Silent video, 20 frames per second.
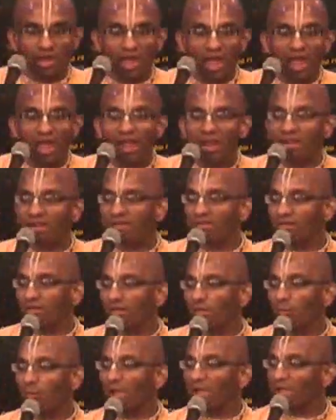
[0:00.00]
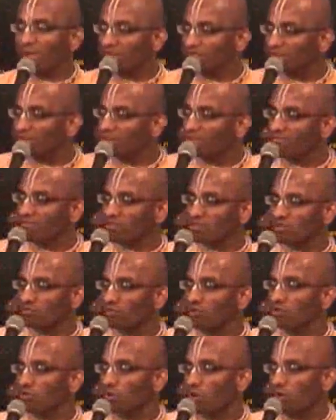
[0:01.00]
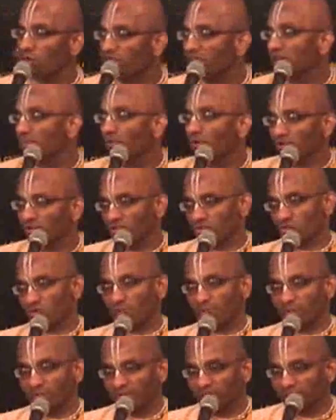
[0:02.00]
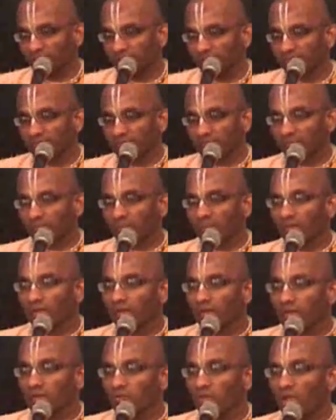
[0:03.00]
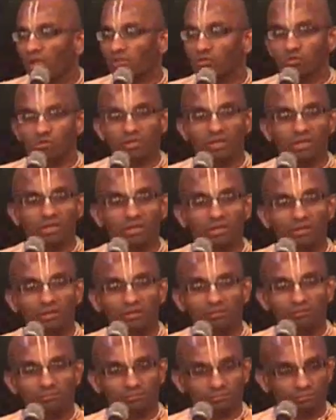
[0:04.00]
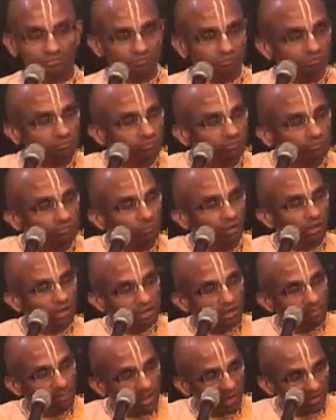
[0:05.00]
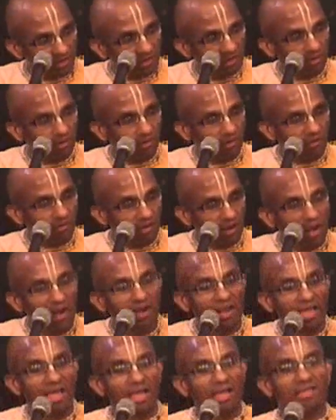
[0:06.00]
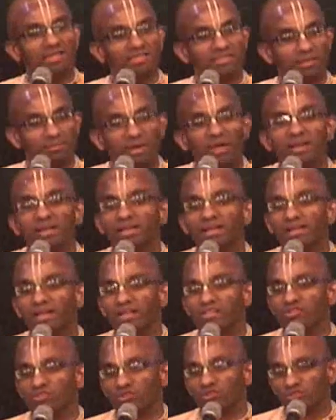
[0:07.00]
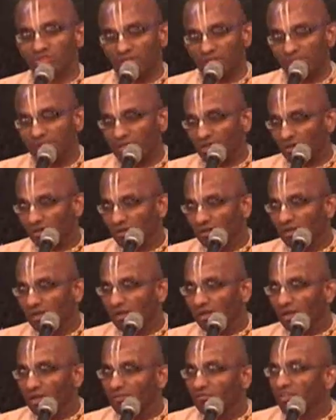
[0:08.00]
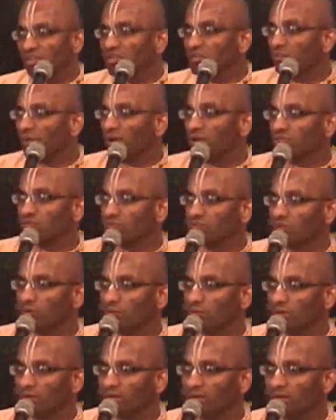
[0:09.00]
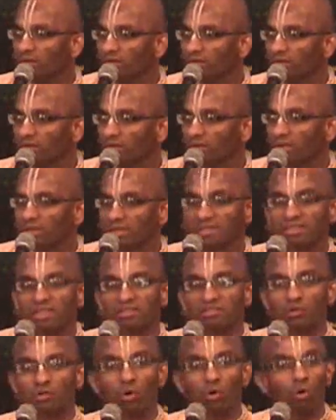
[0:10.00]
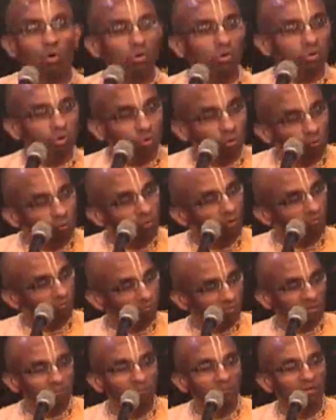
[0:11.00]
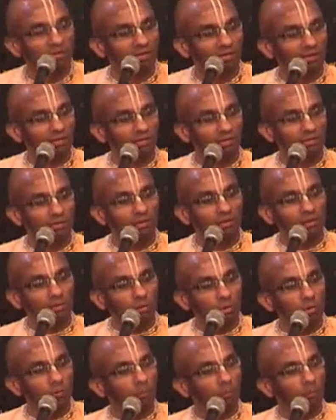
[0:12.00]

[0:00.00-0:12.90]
And why are we, first of all, talking about this topic? So actually, in America, and as American culture is coming in various parts of the world, there is a whole group of people who